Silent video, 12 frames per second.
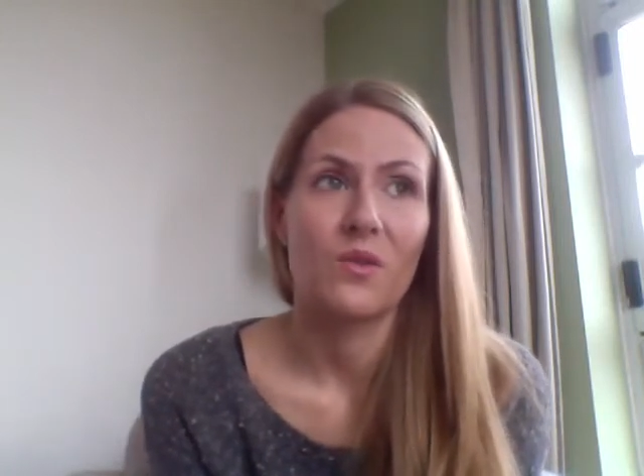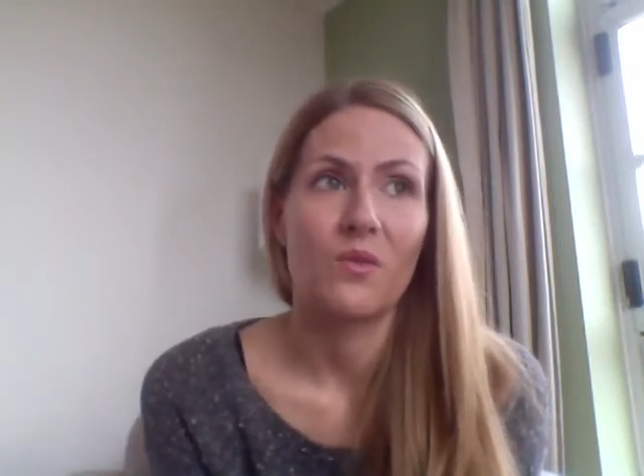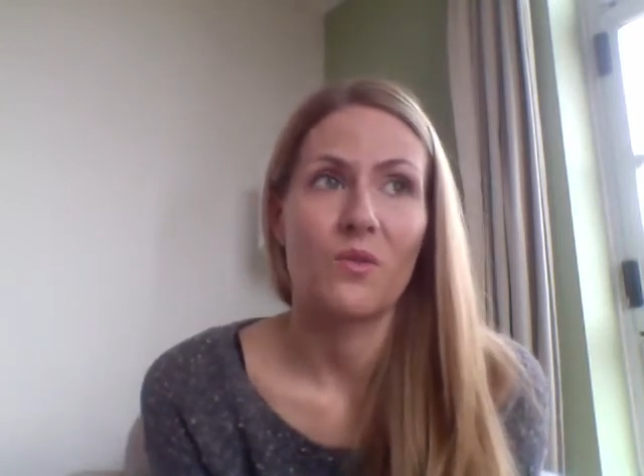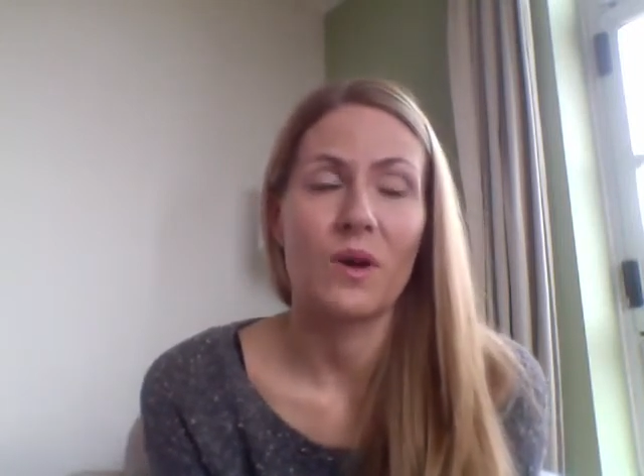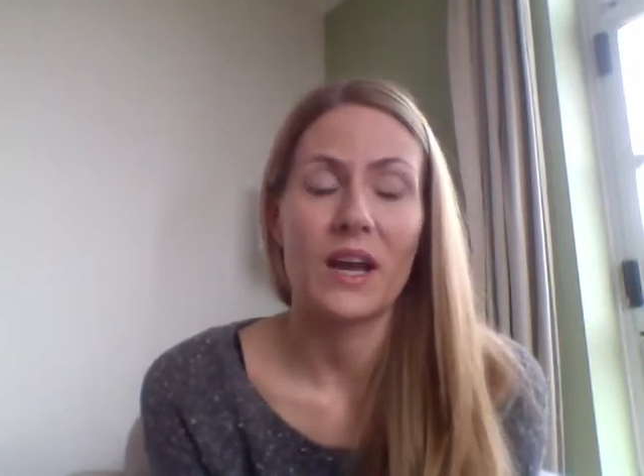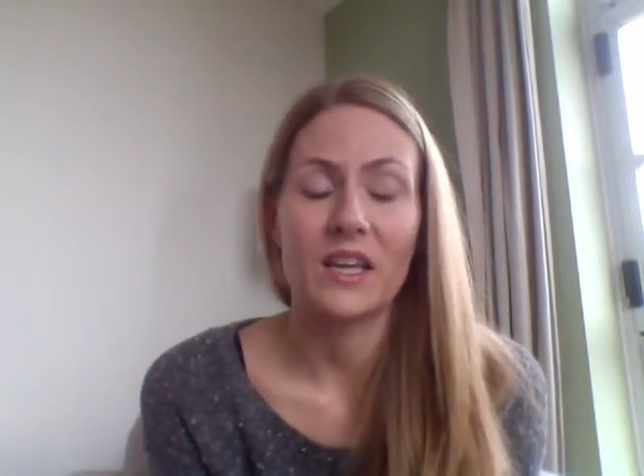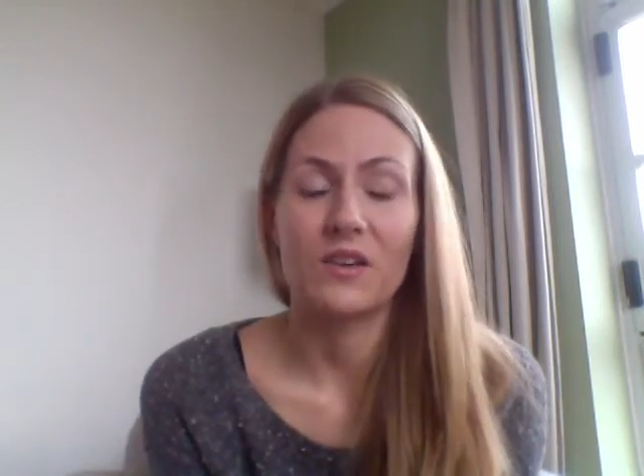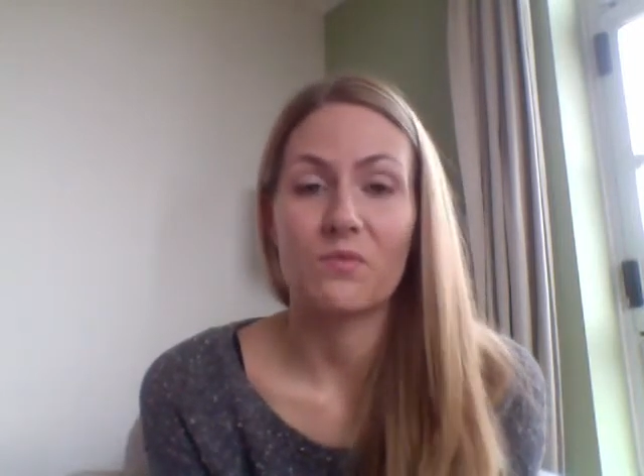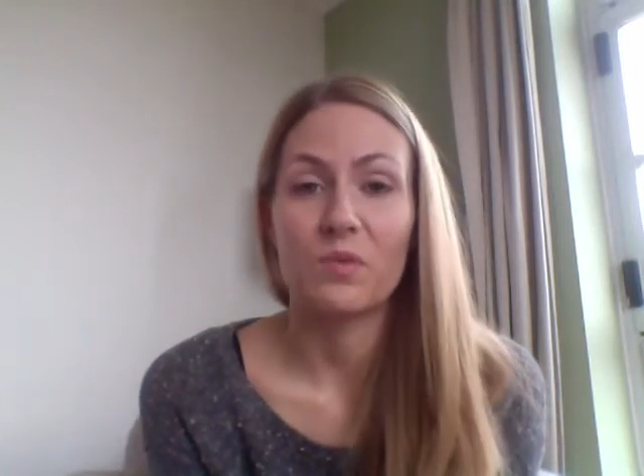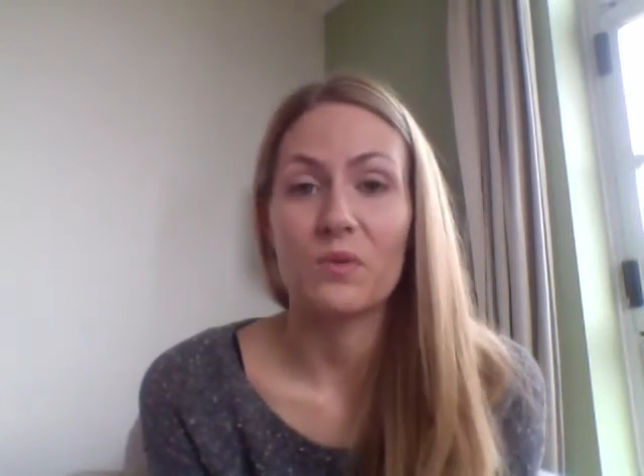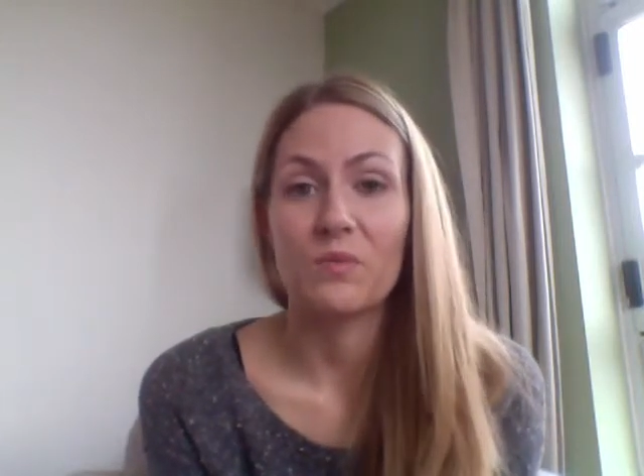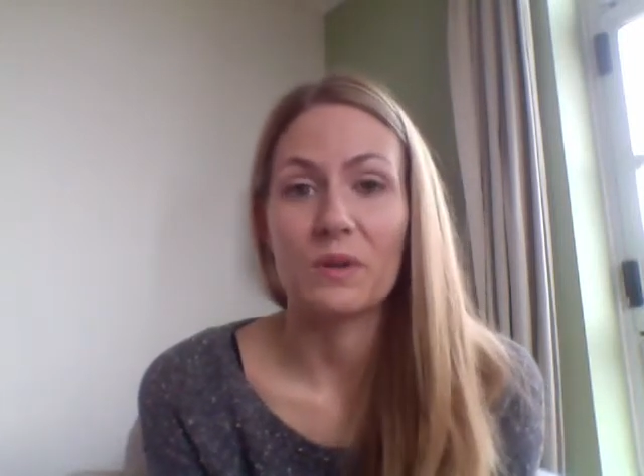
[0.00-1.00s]
where you've
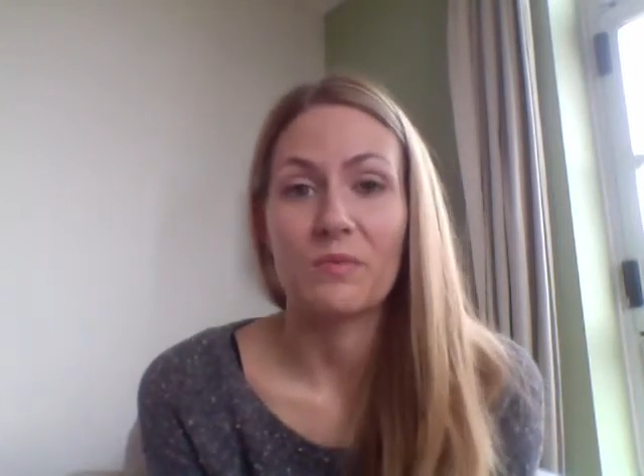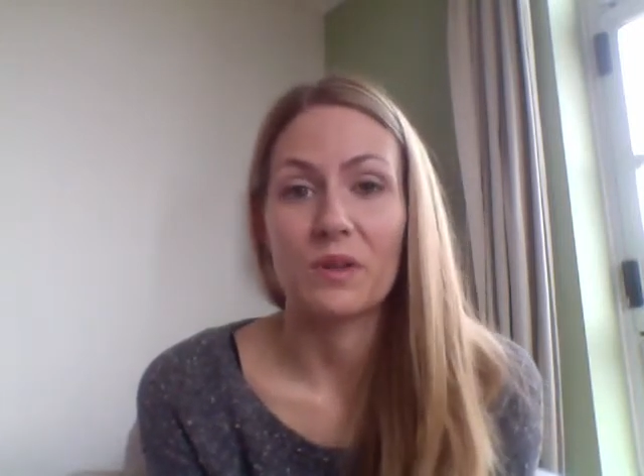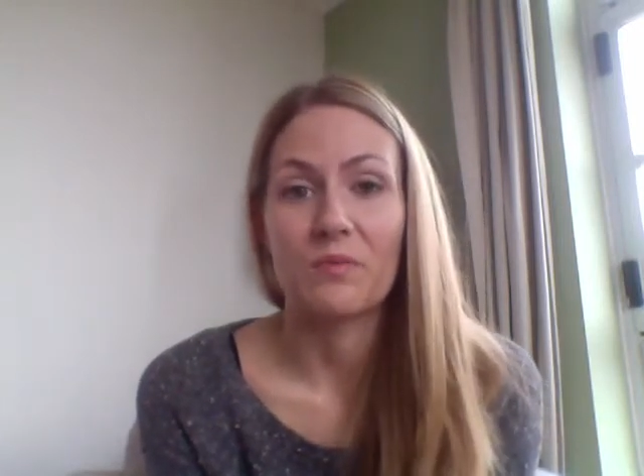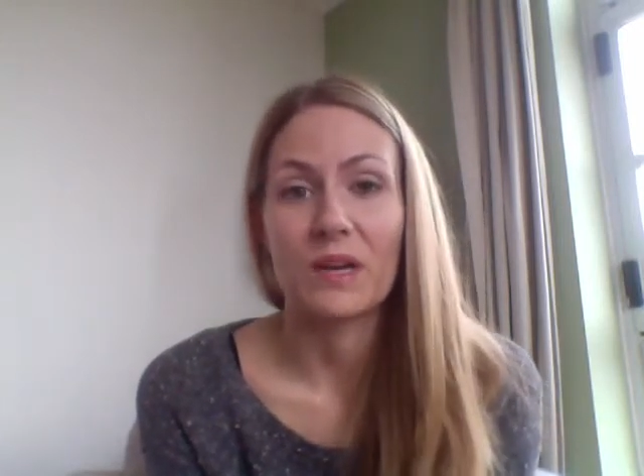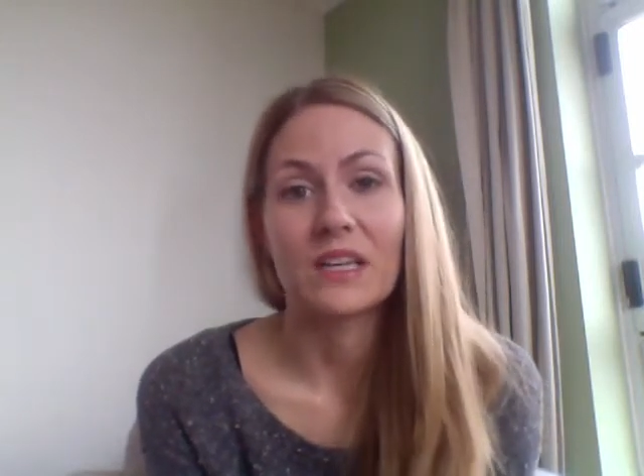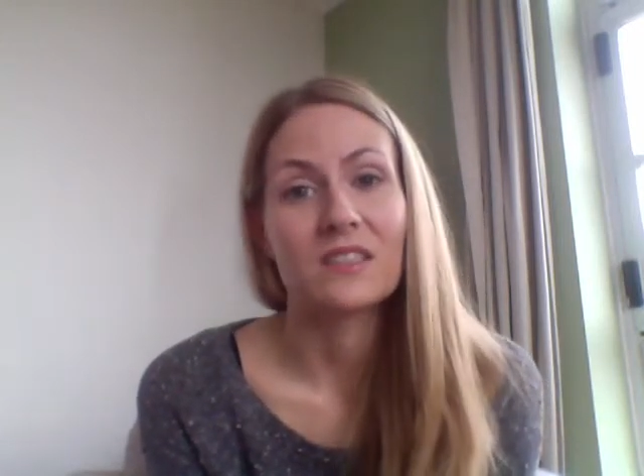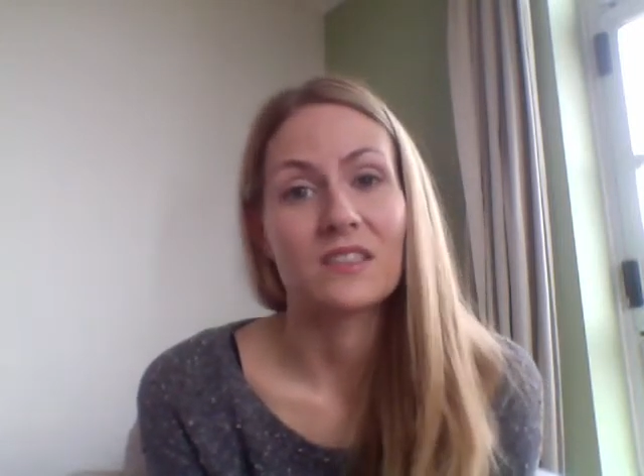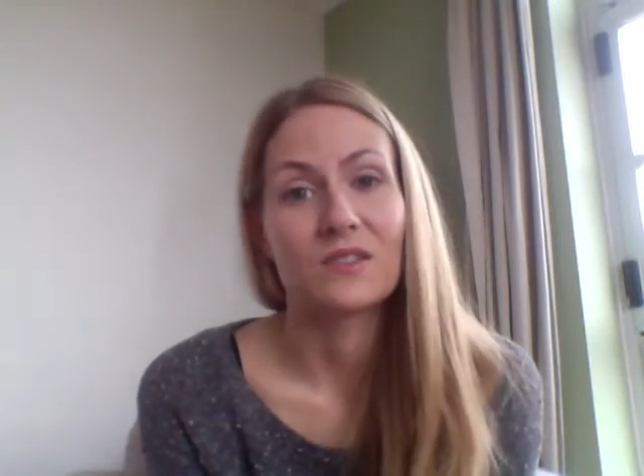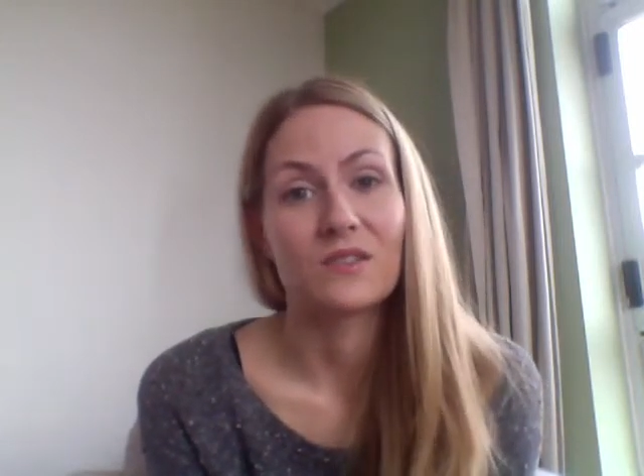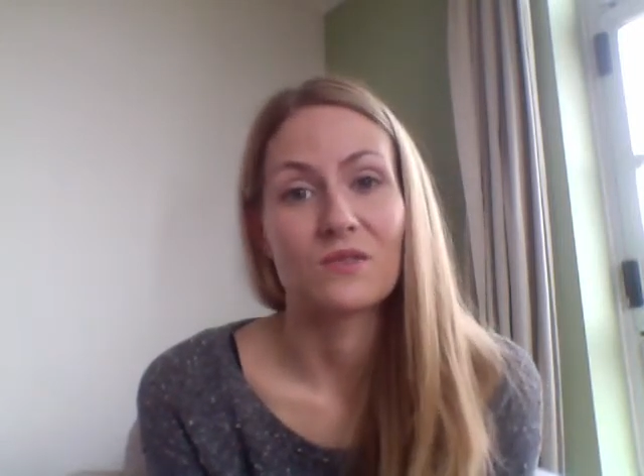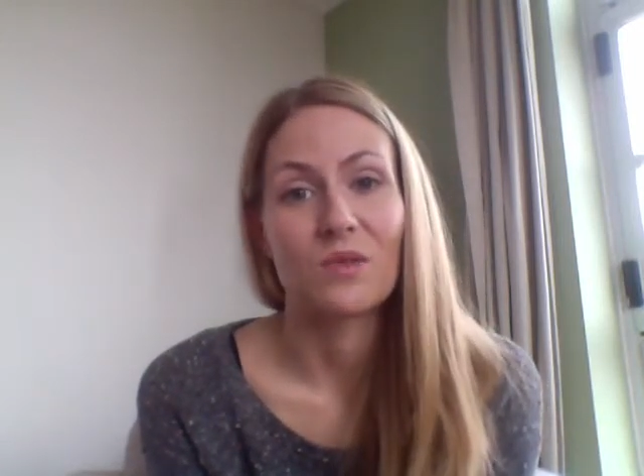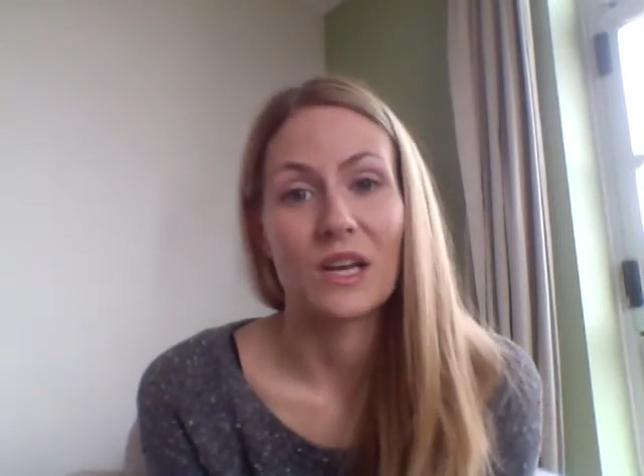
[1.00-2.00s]
put people on
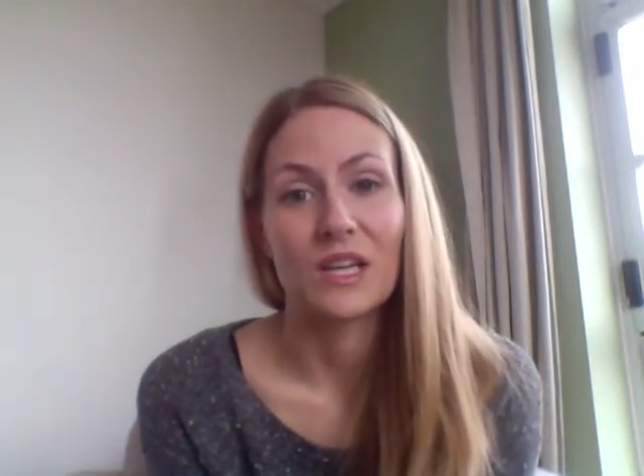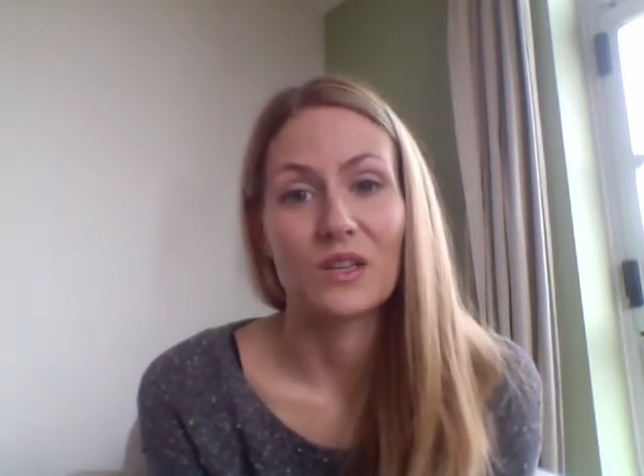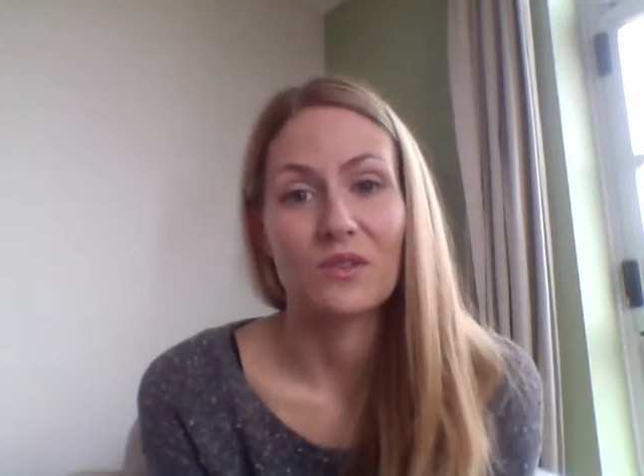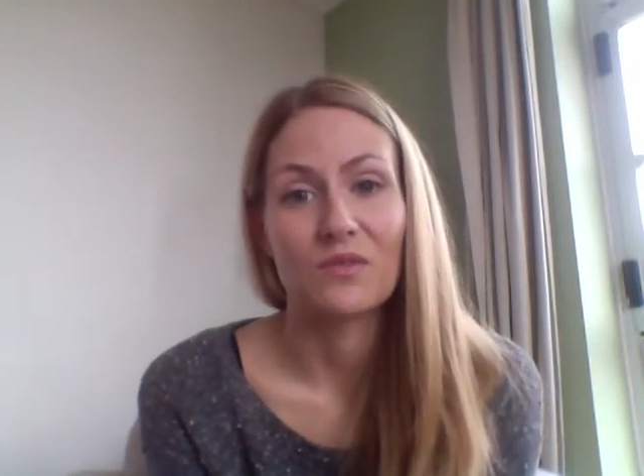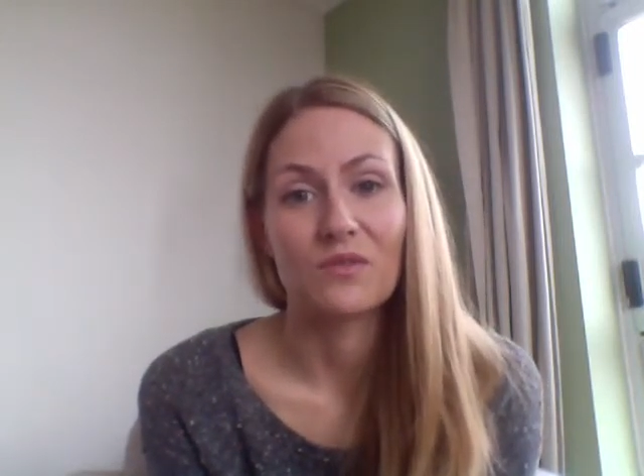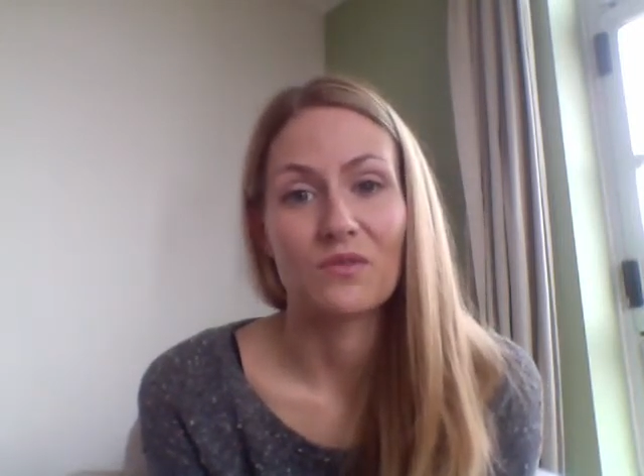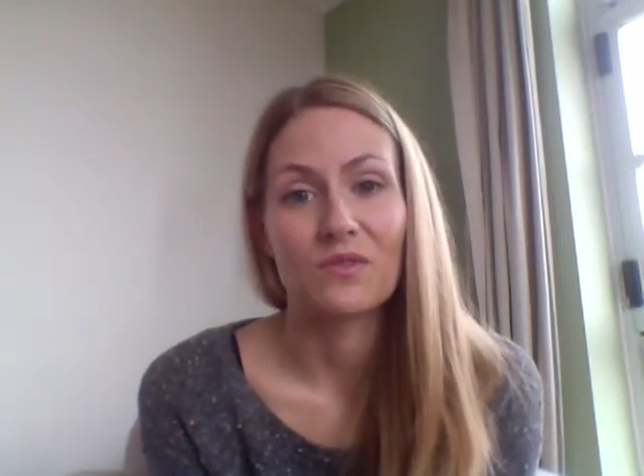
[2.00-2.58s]
pedestals, where you've